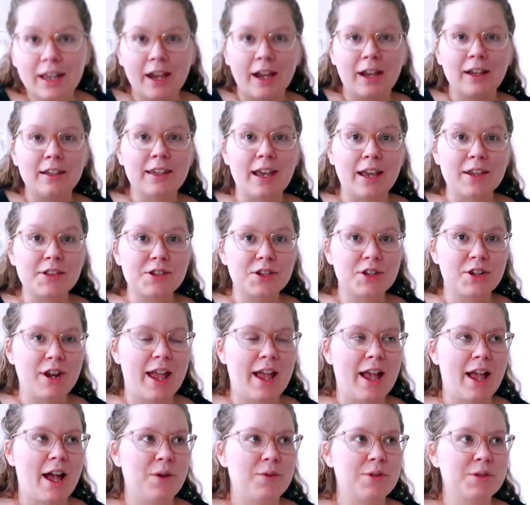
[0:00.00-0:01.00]
yeah,
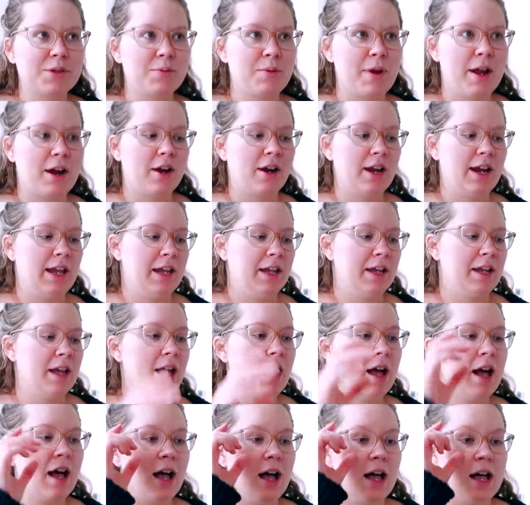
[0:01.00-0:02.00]
yesterday I was wearing
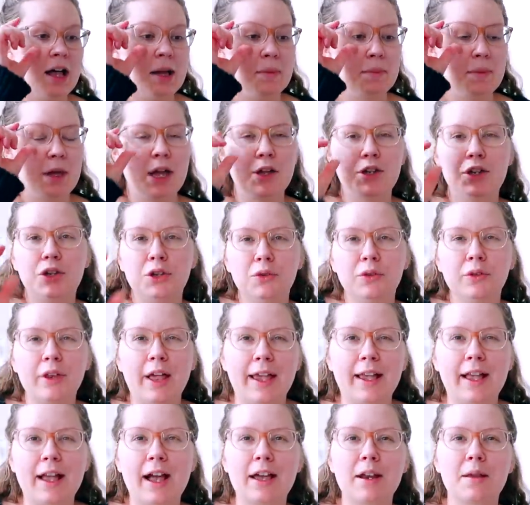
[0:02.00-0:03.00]
um, a new
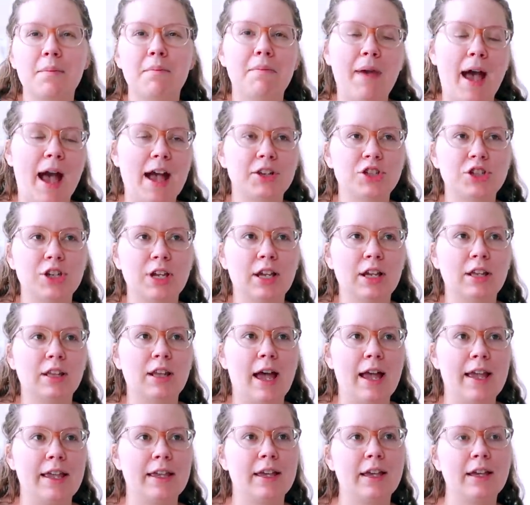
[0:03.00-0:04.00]
like kind of matching
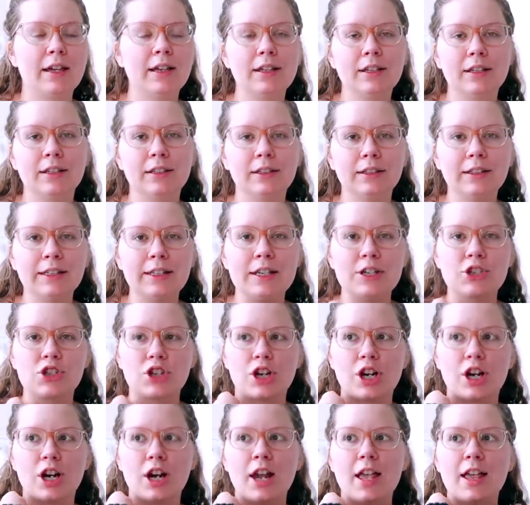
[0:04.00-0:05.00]
like
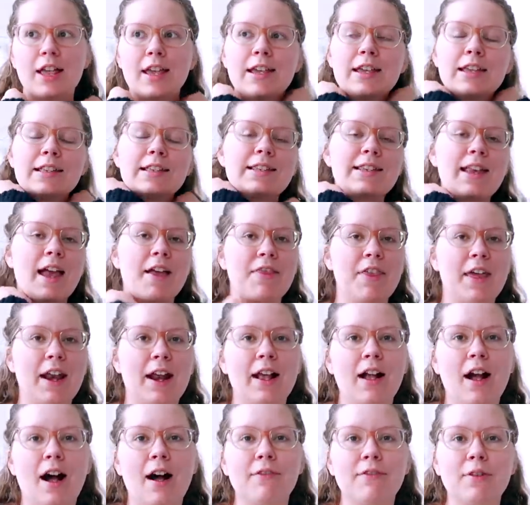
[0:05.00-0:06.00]
leisure set that
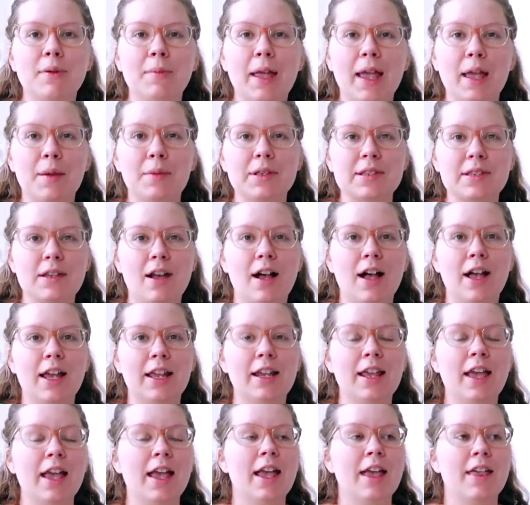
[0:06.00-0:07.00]
I got from
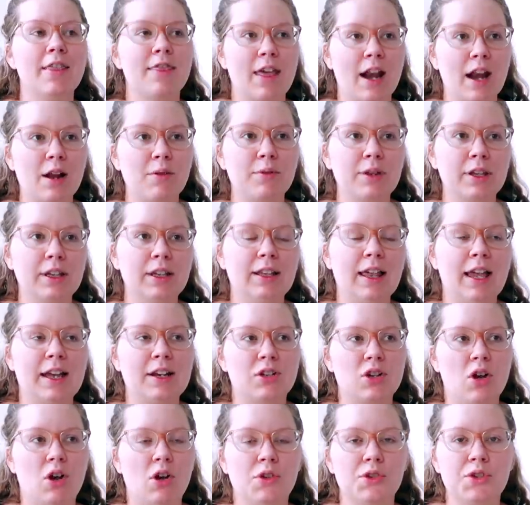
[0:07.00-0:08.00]
Amazon that I really
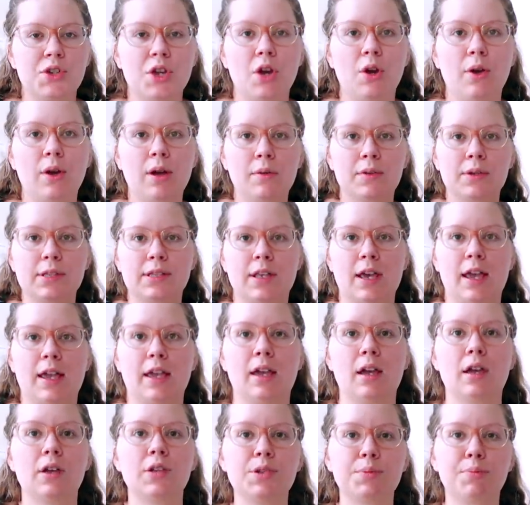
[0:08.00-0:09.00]
liked also. It was
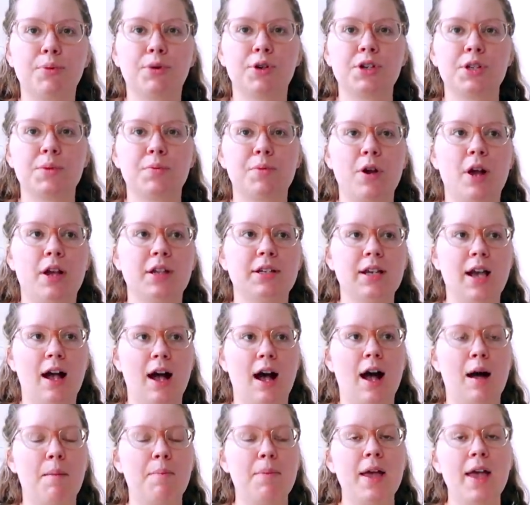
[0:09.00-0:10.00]
like sports bra
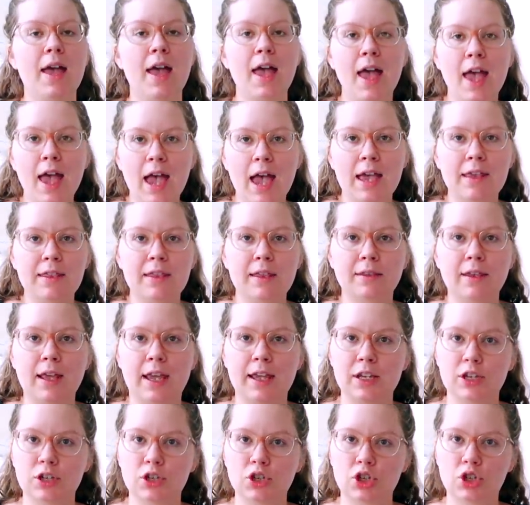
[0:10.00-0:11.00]
top and then
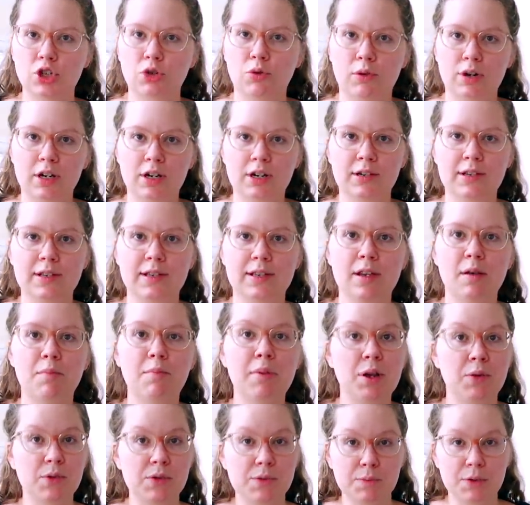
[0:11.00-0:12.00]
like shorts,
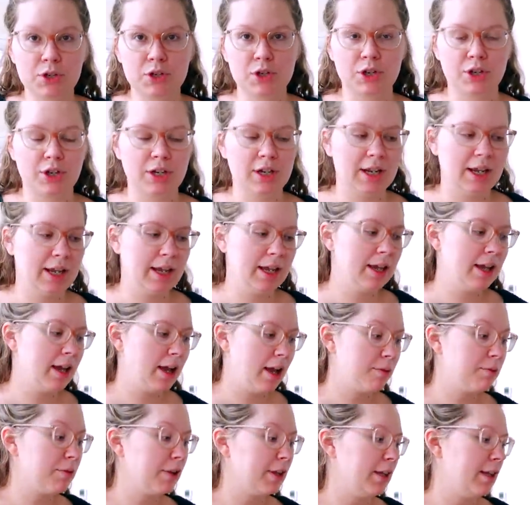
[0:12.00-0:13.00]
but it was maternity.
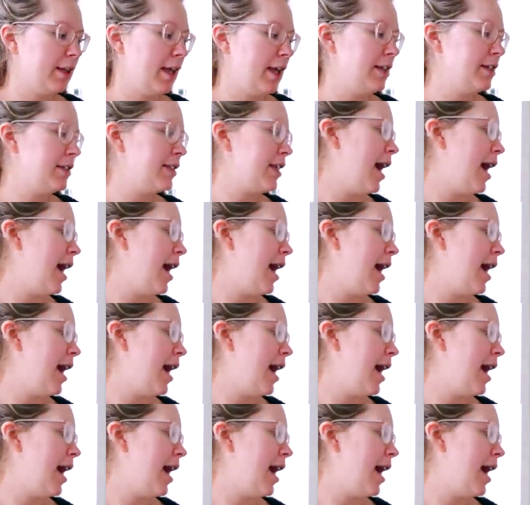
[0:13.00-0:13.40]
I really liked